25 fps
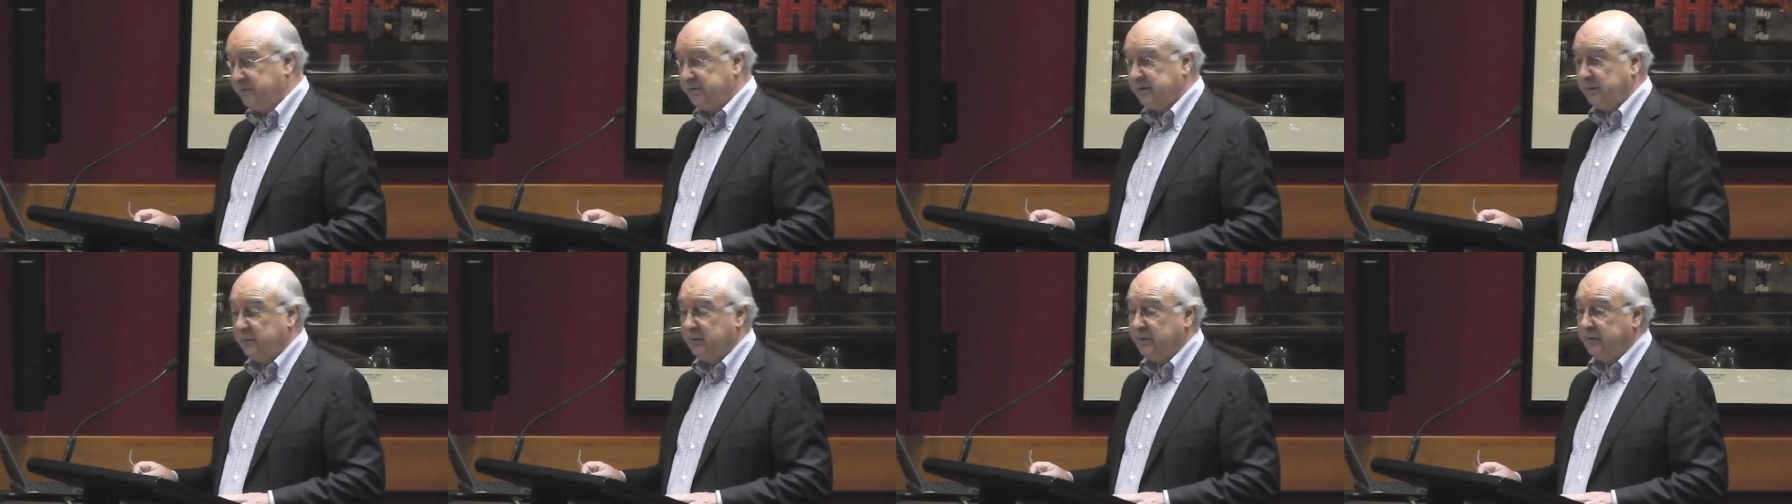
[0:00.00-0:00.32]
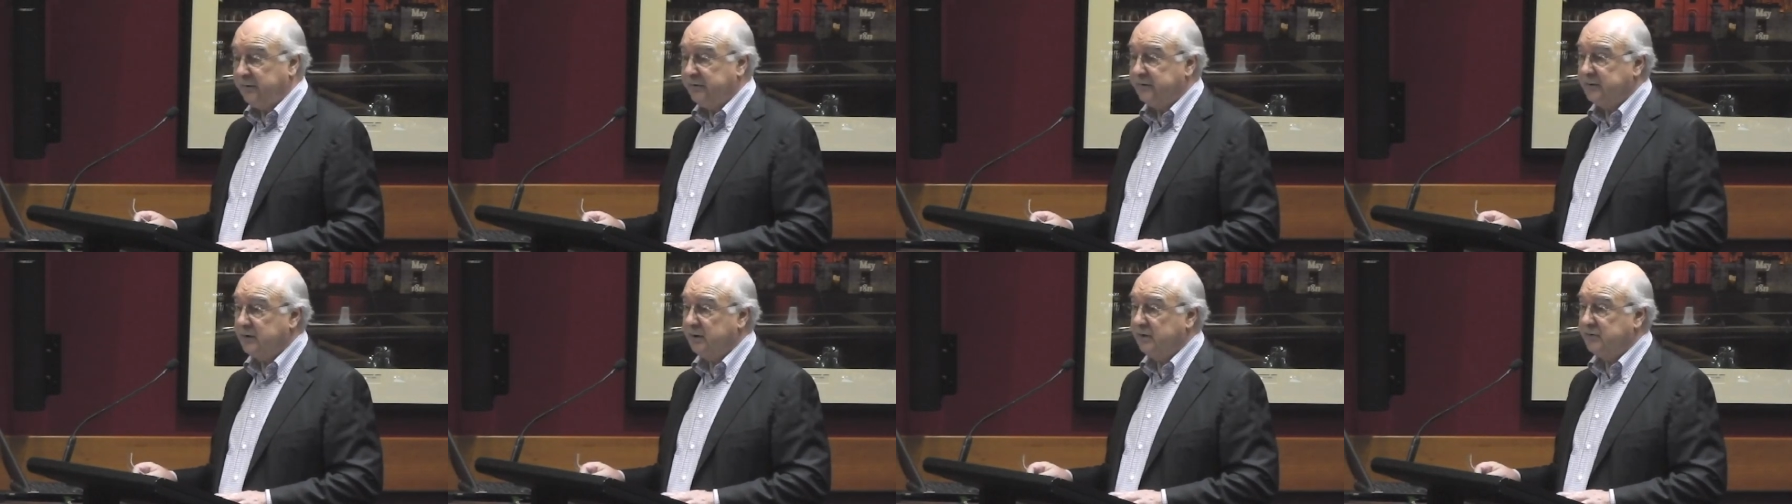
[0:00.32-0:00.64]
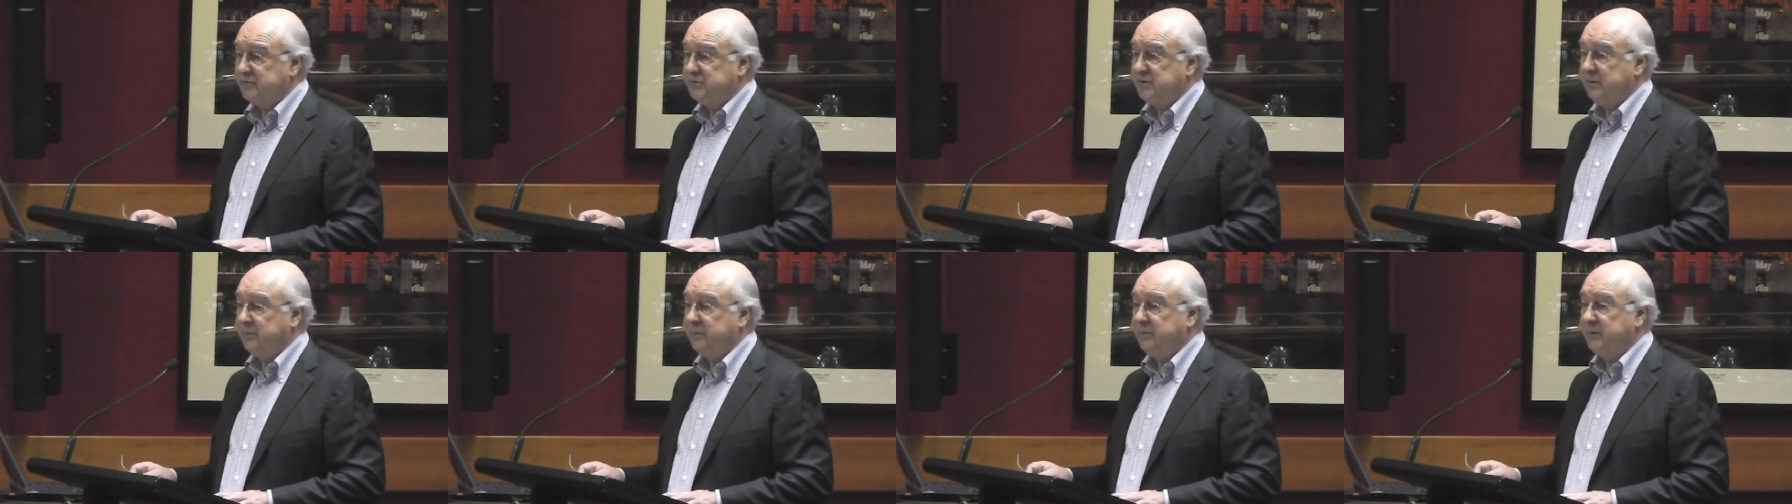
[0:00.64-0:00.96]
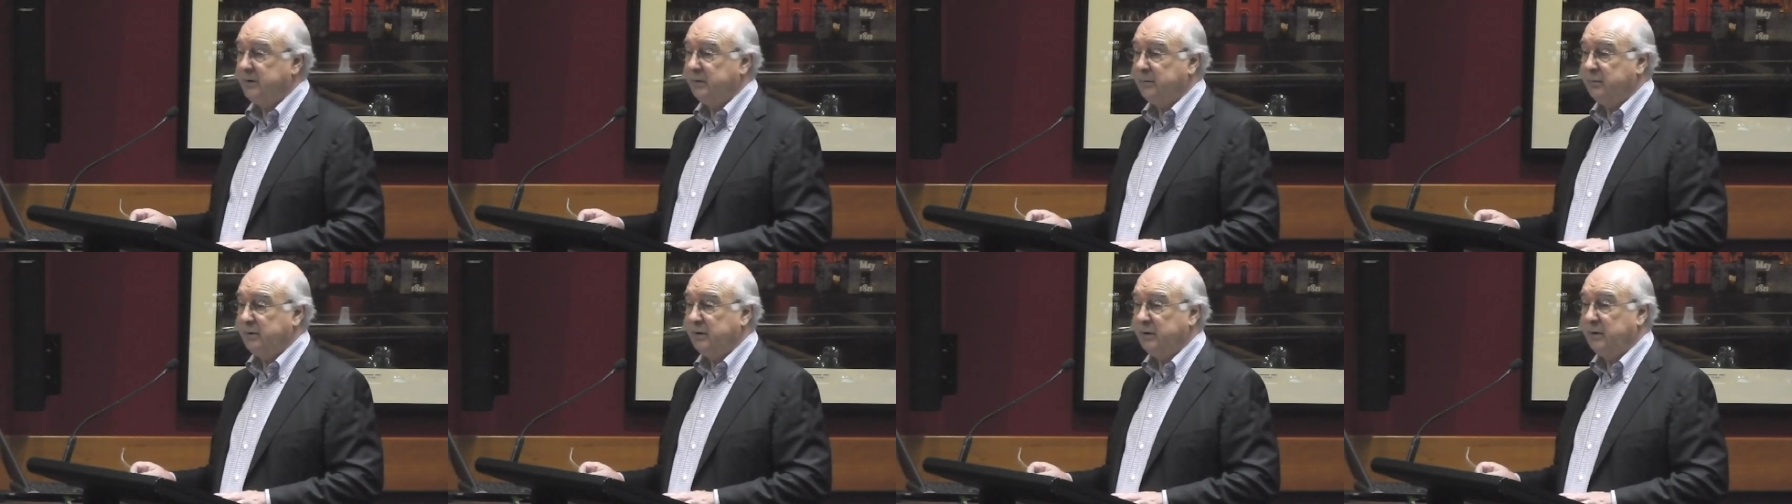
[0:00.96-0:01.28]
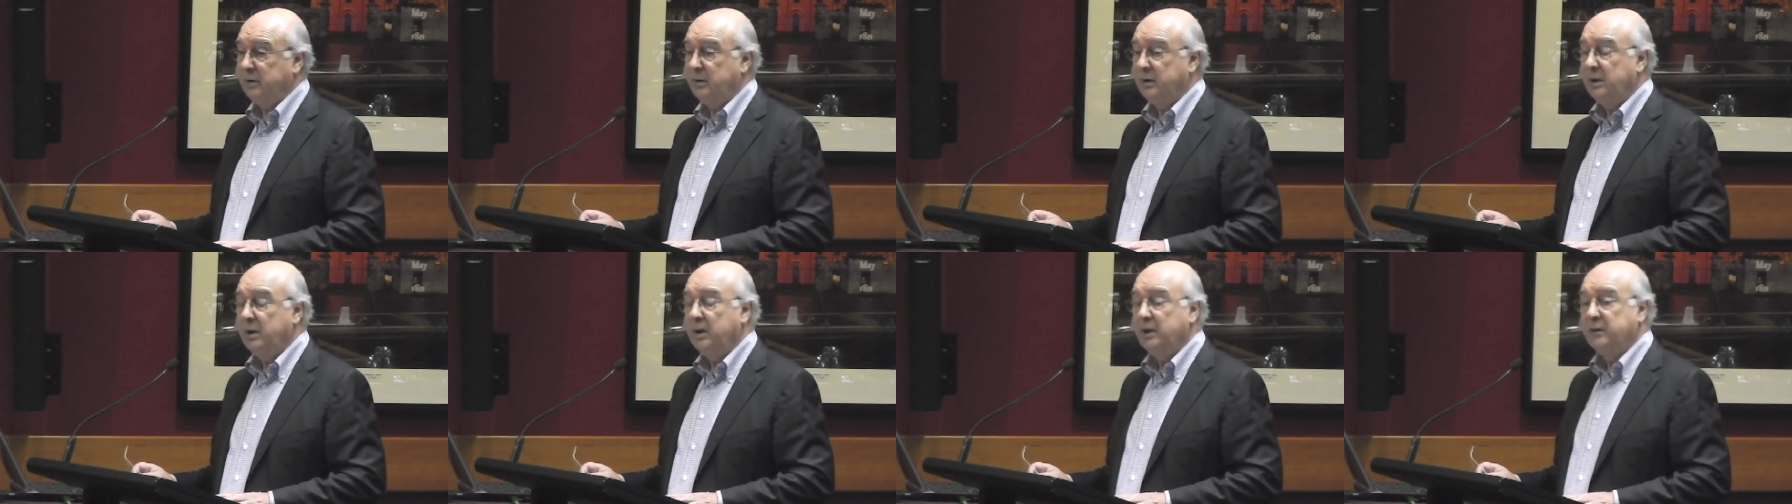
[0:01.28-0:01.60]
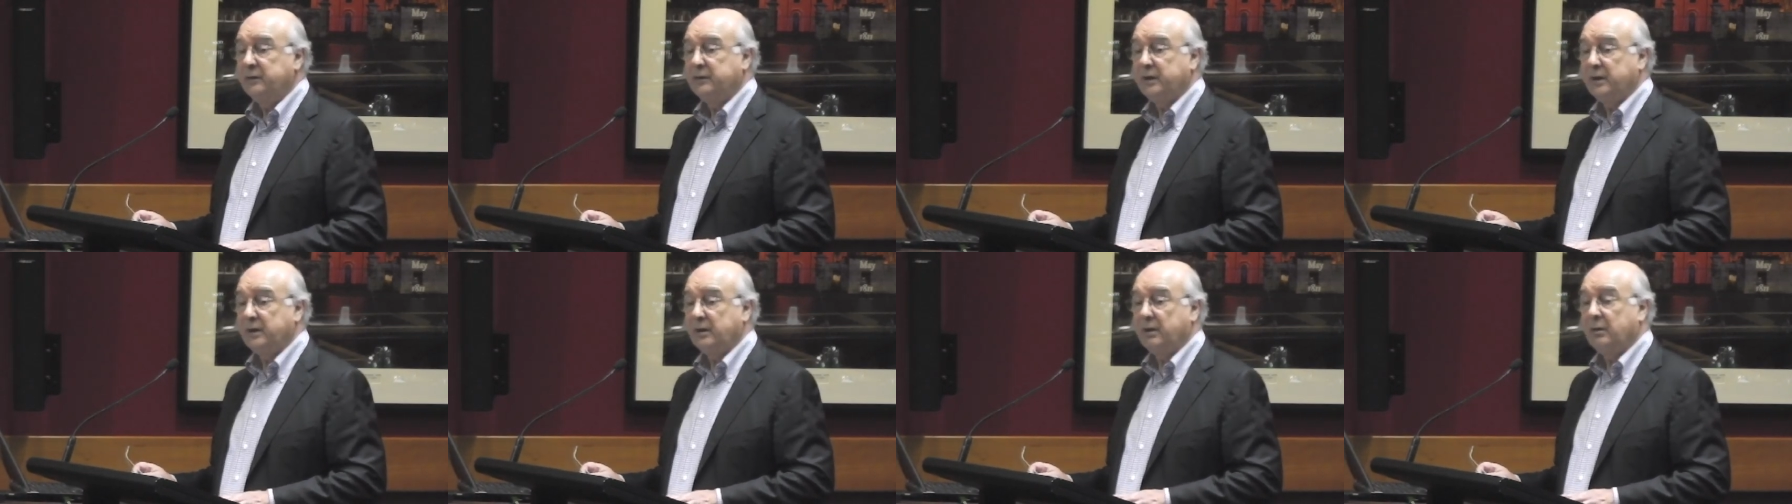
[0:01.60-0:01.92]
some of the scholarship that had been
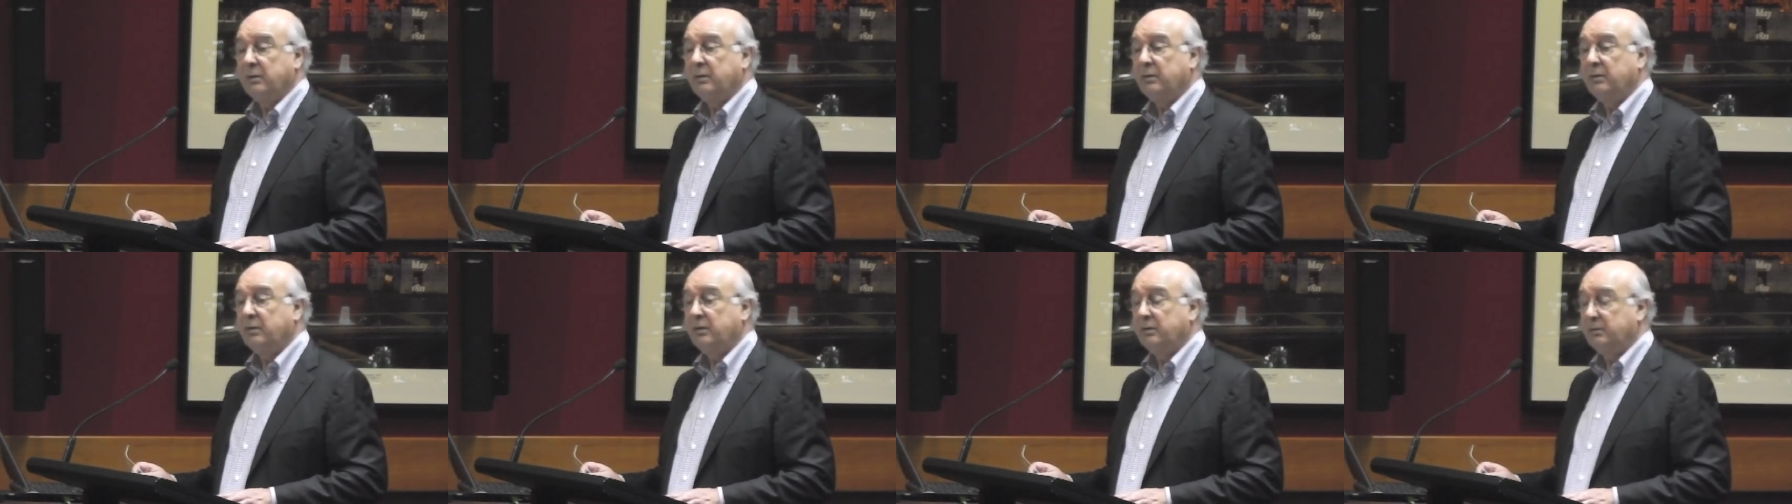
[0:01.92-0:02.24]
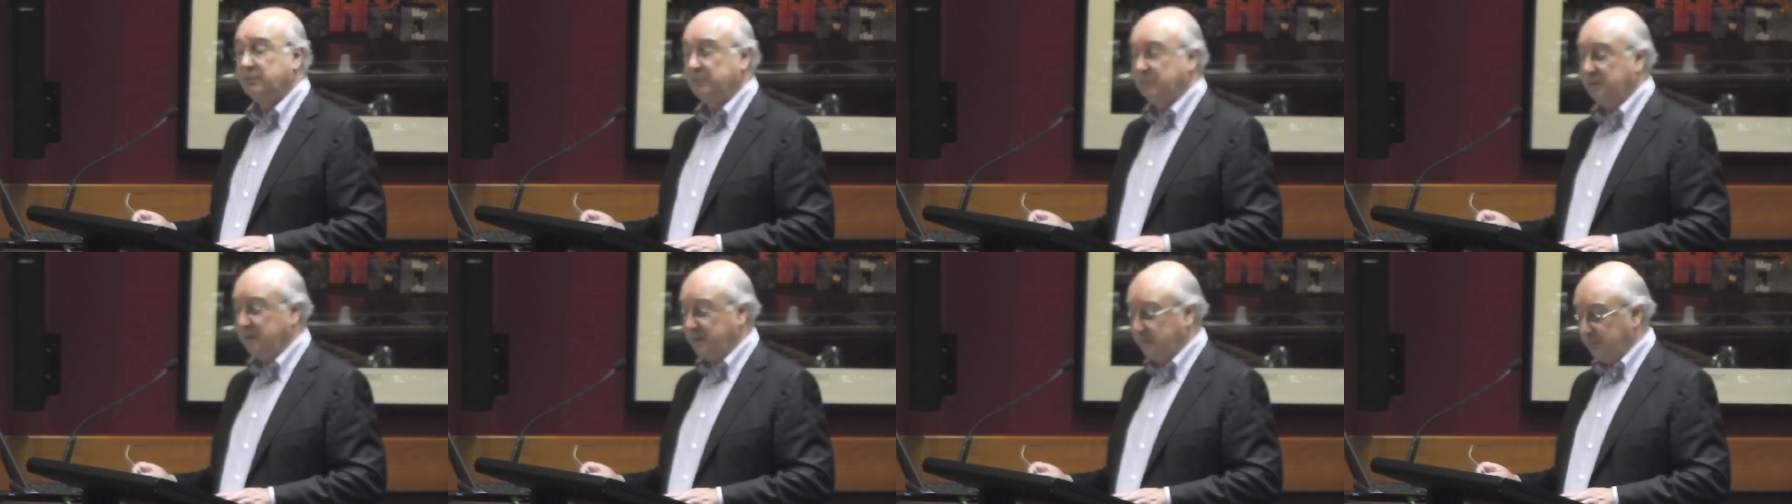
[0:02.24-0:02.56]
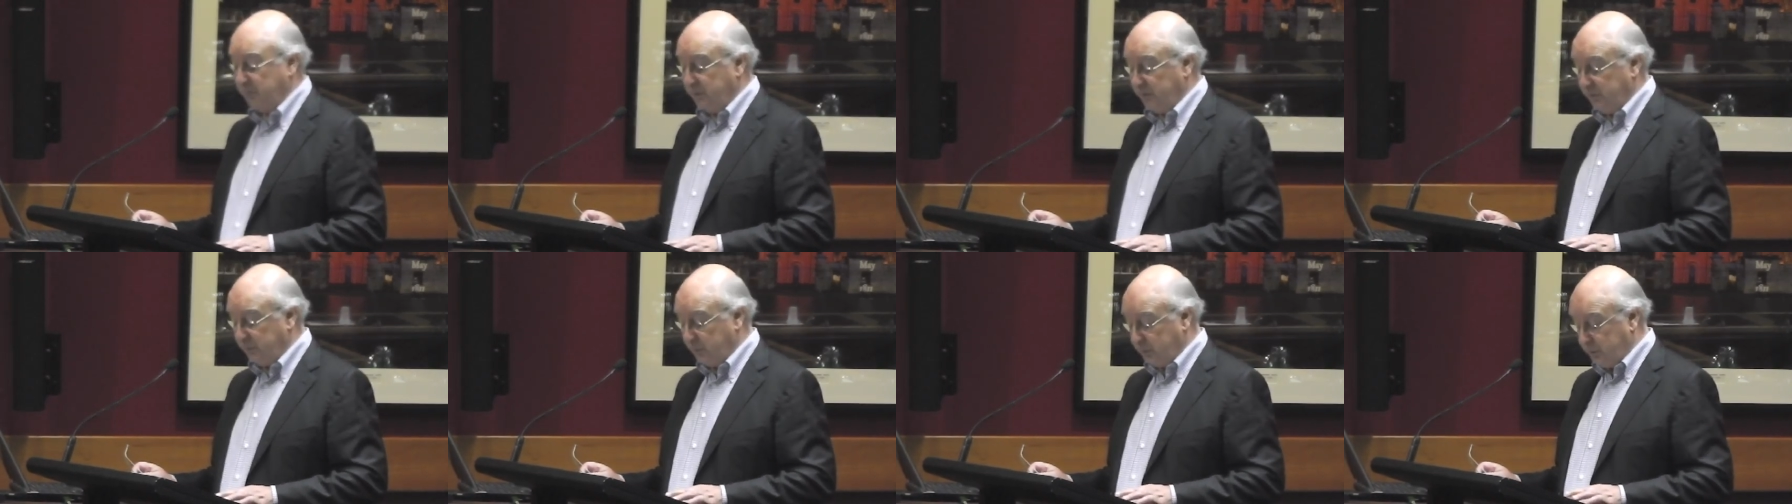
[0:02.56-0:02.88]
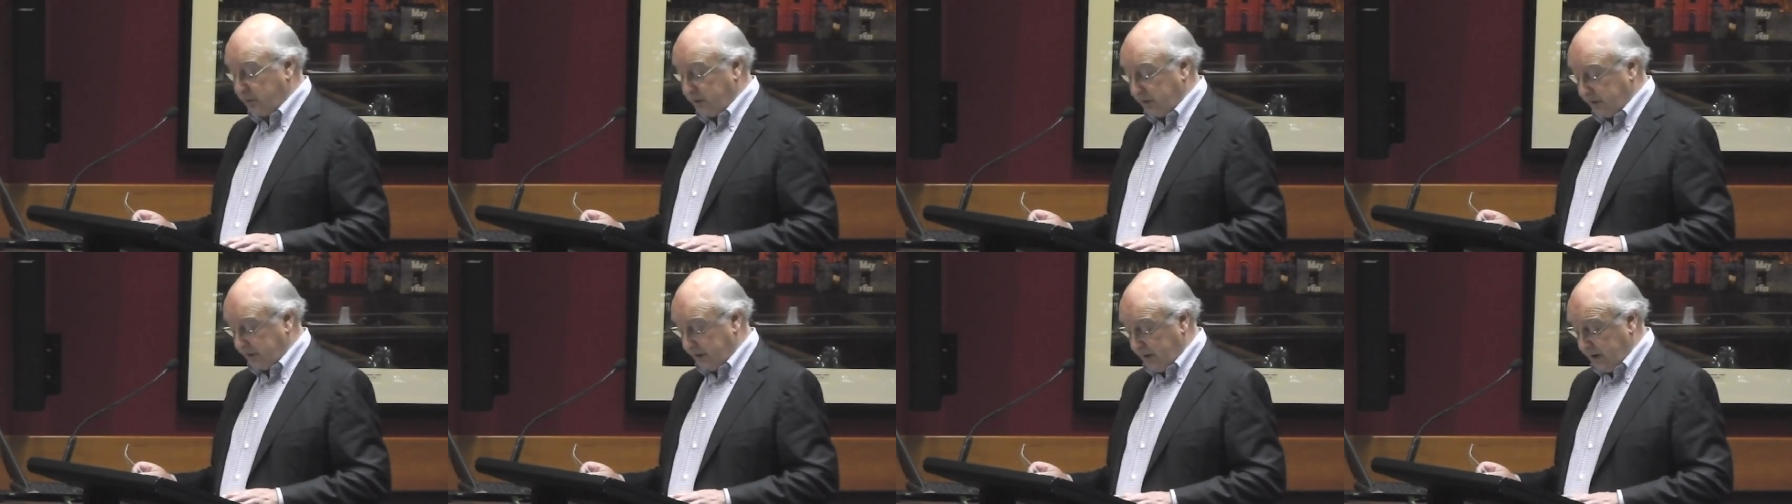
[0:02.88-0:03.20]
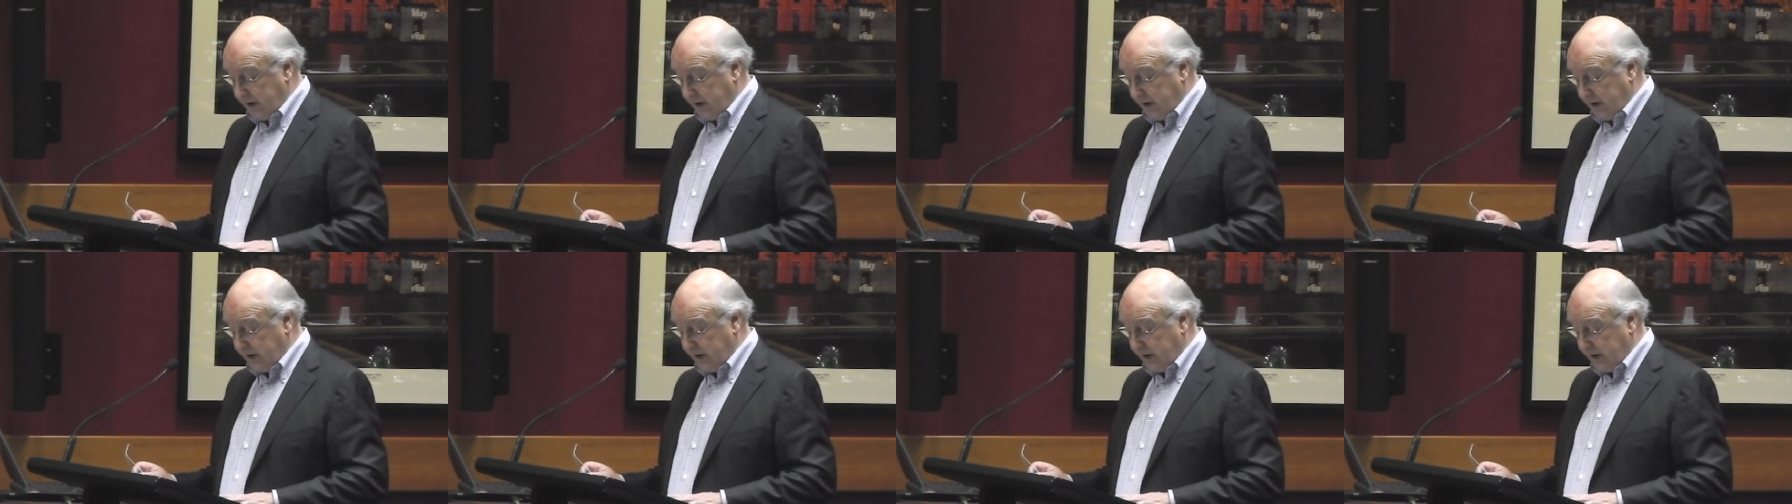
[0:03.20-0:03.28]
done on, on Gibbon's work